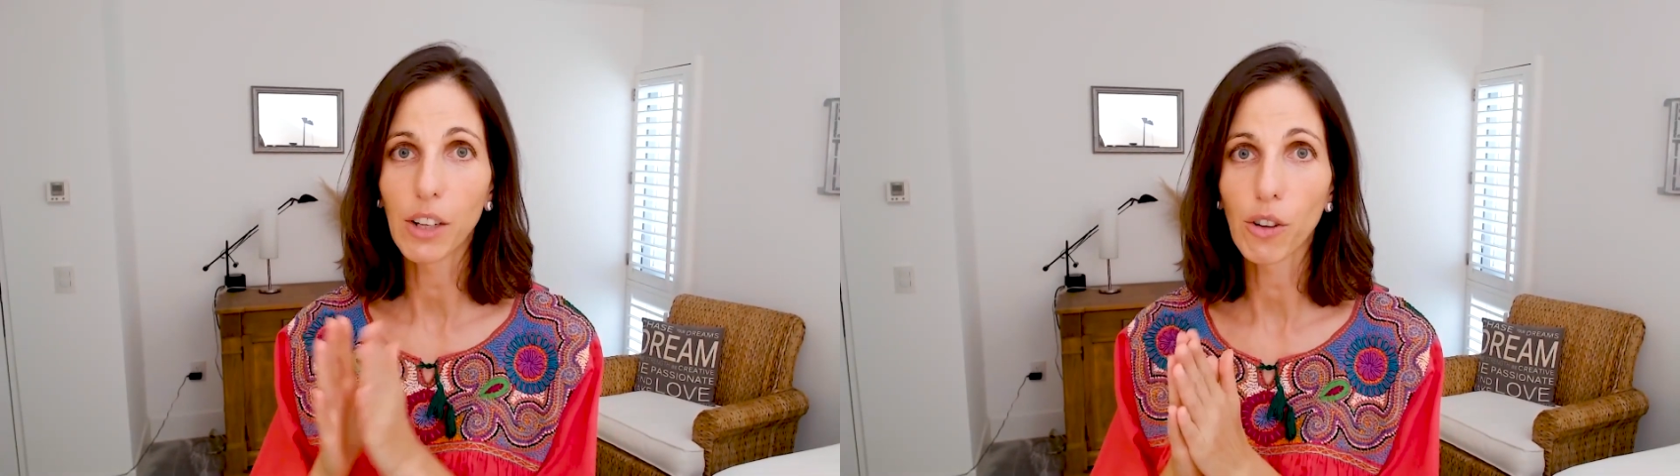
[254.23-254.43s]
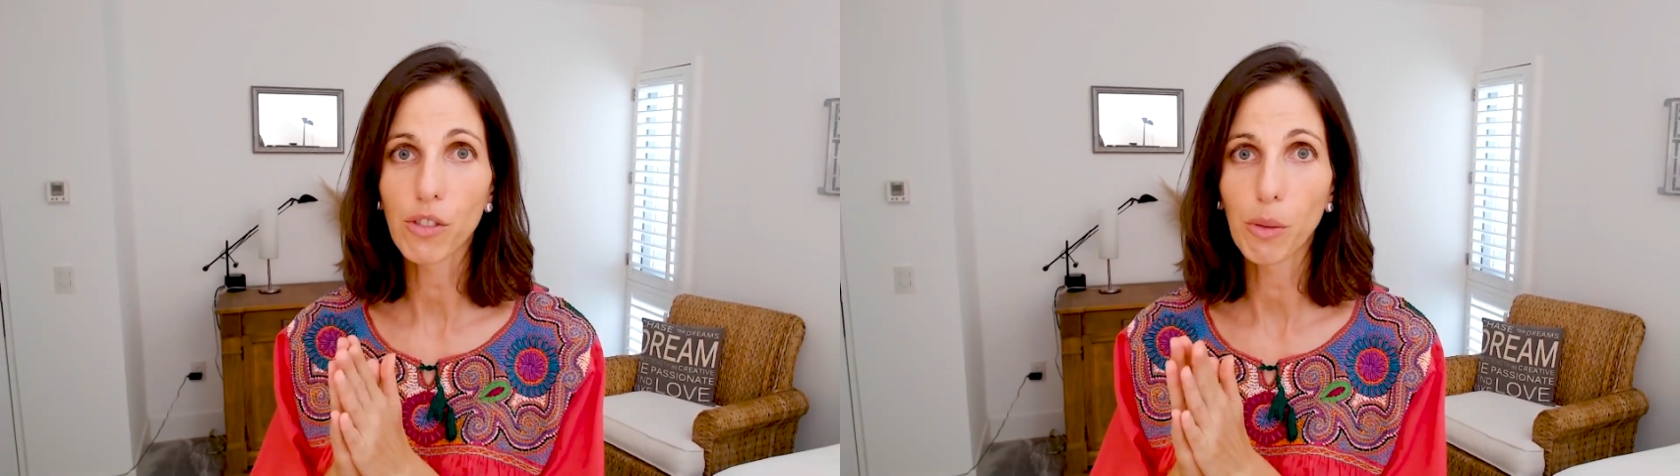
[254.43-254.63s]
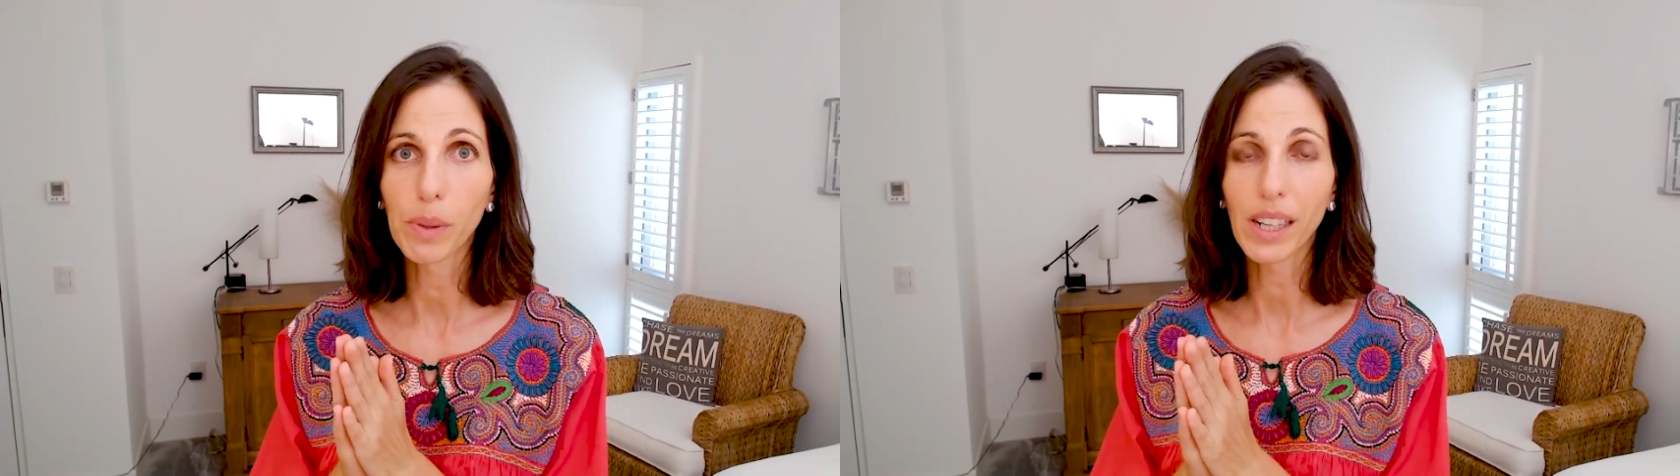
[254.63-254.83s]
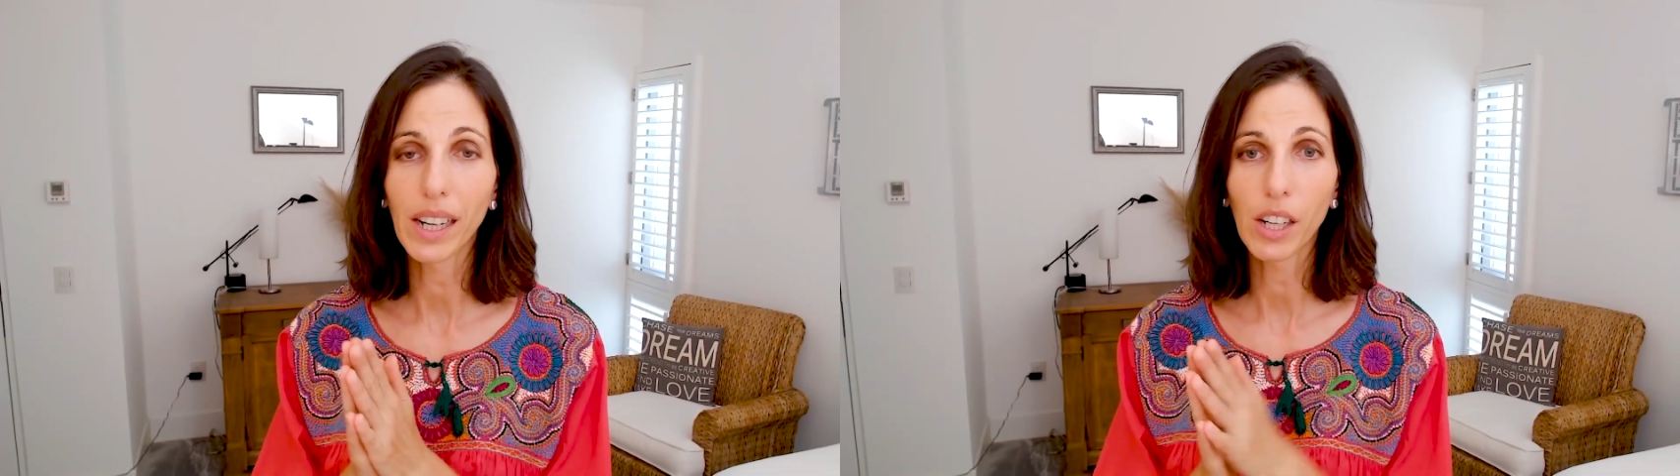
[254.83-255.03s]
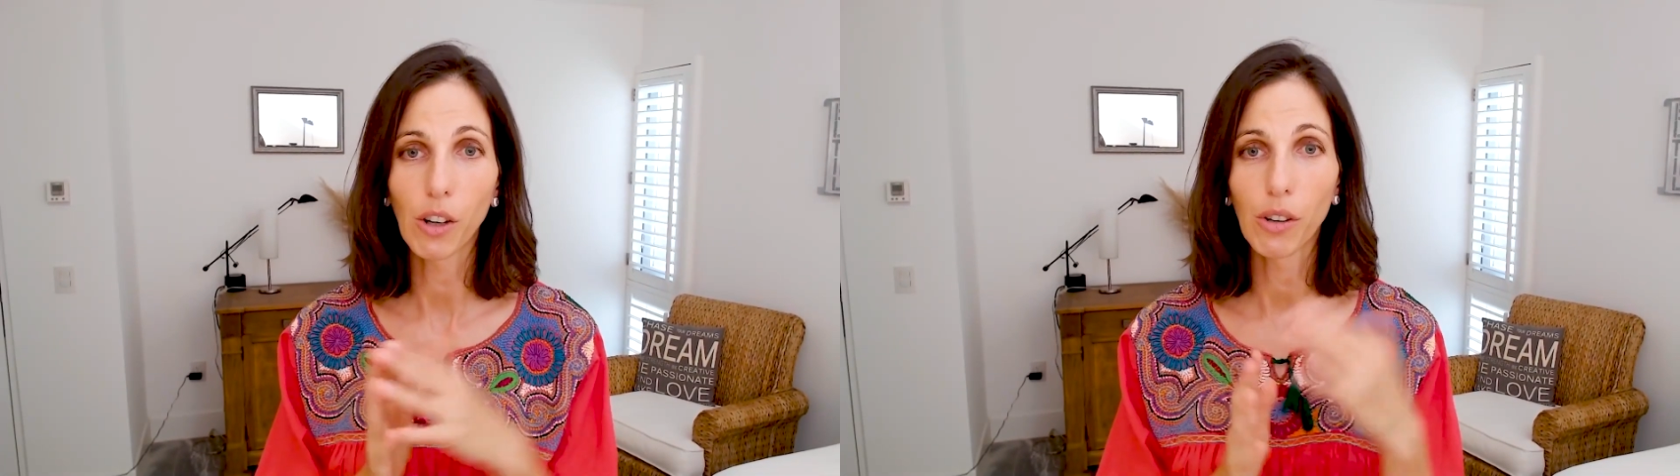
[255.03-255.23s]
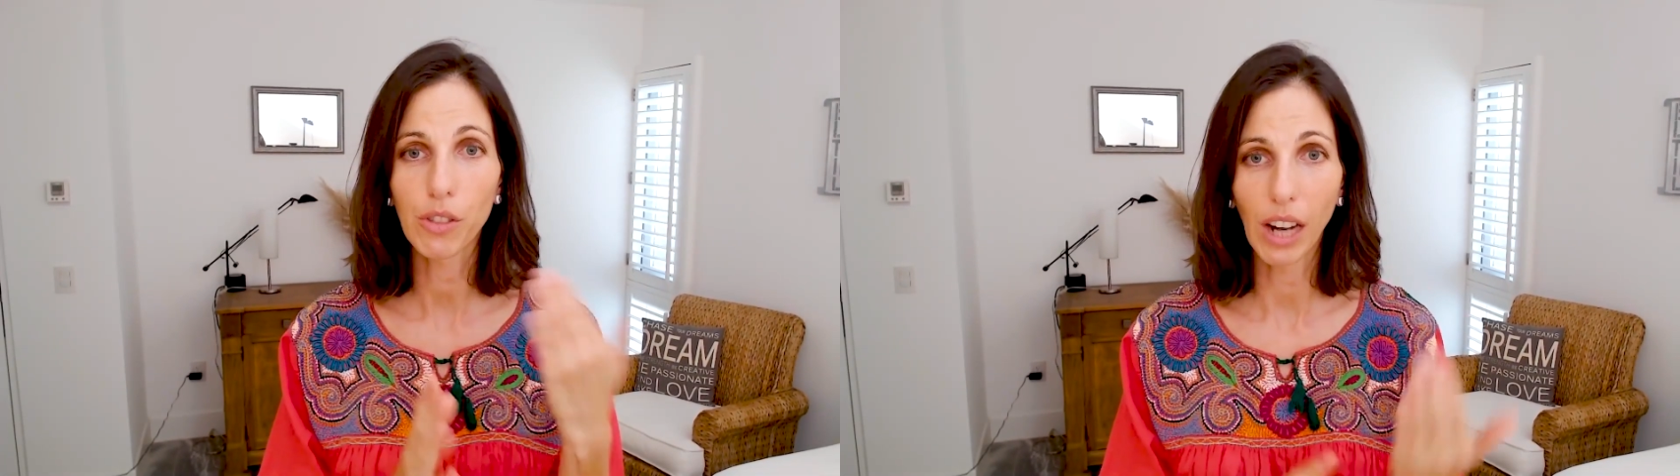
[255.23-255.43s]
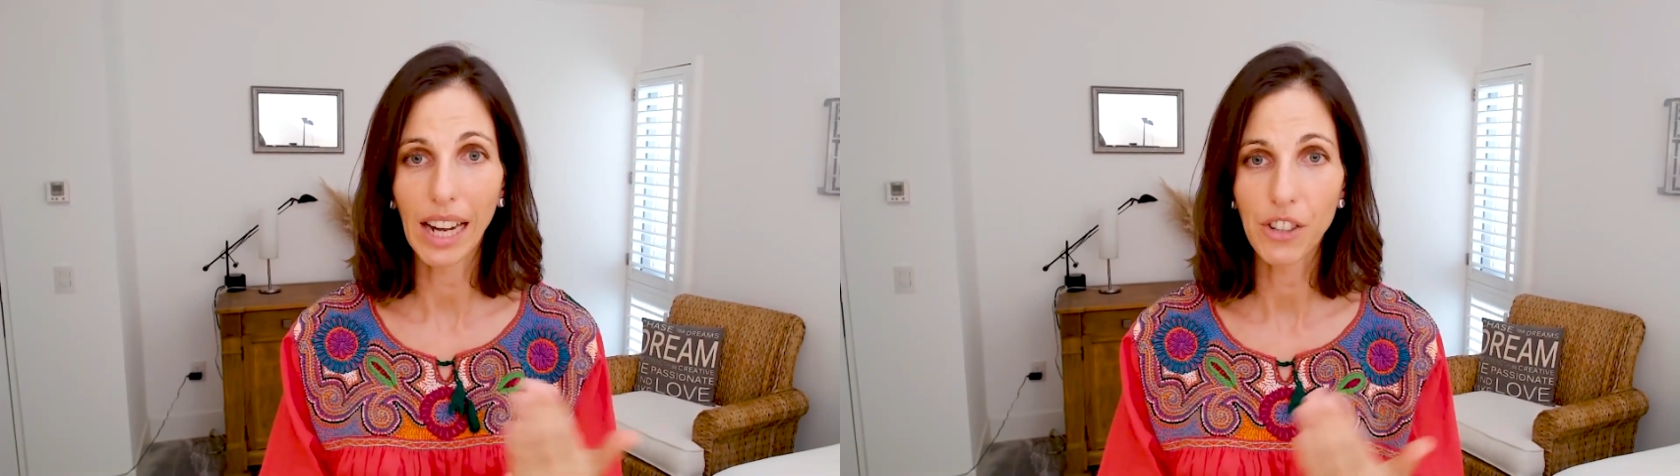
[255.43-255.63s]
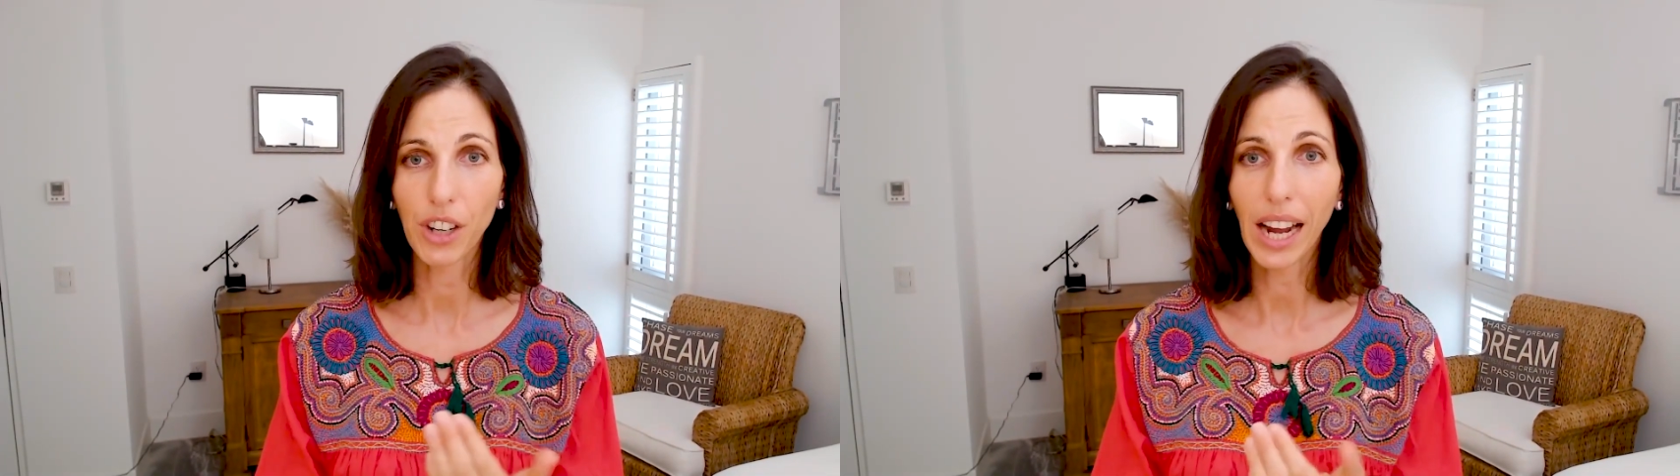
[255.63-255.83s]
entrepreneur called
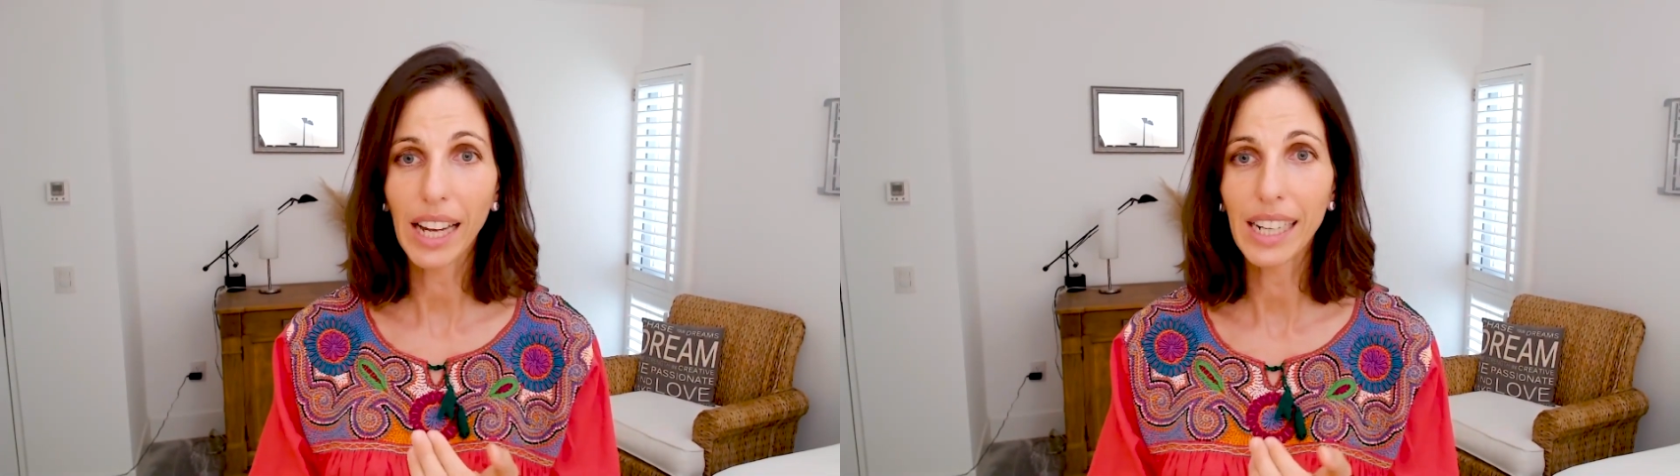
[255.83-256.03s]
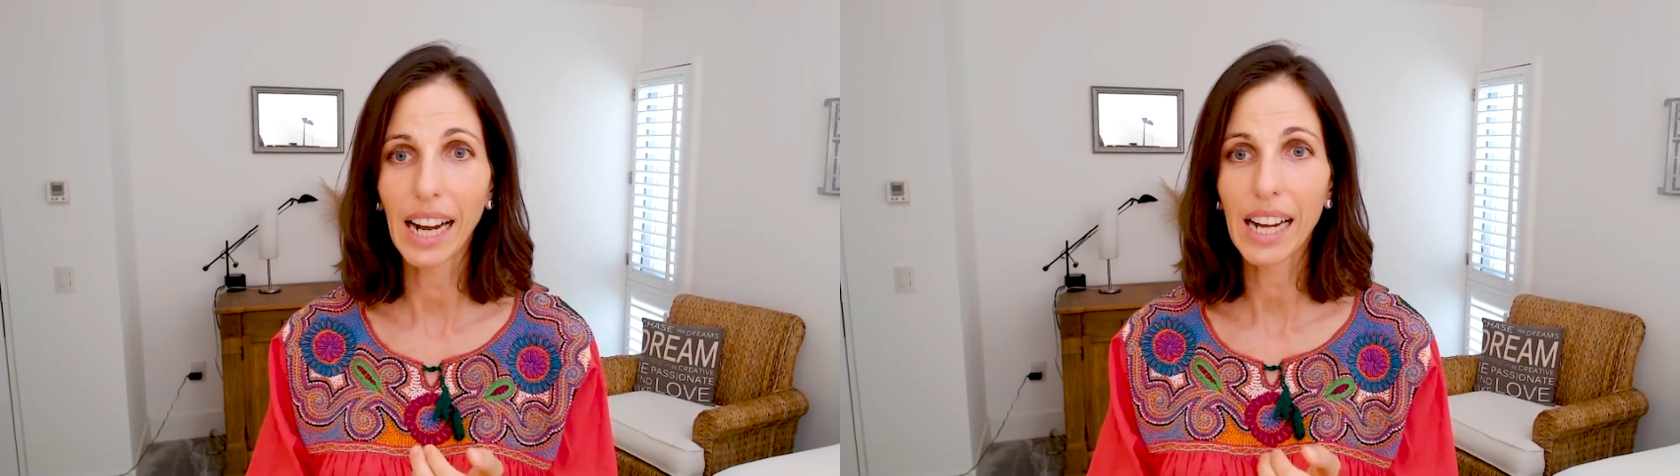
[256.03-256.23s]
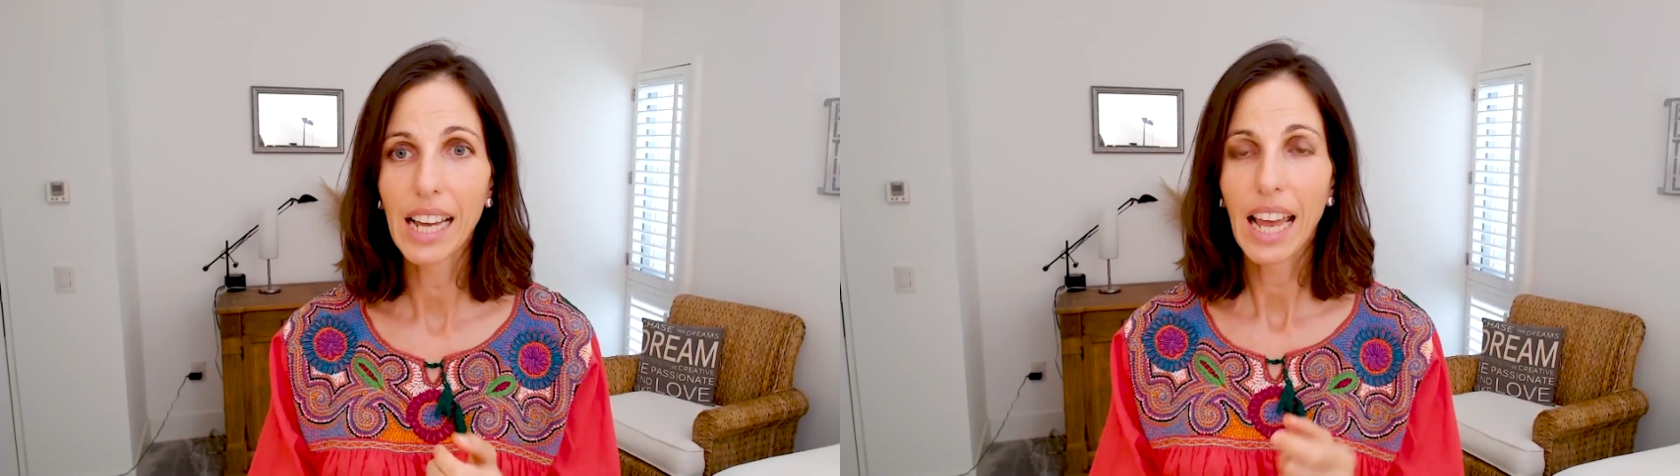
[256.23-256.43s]
Adriana,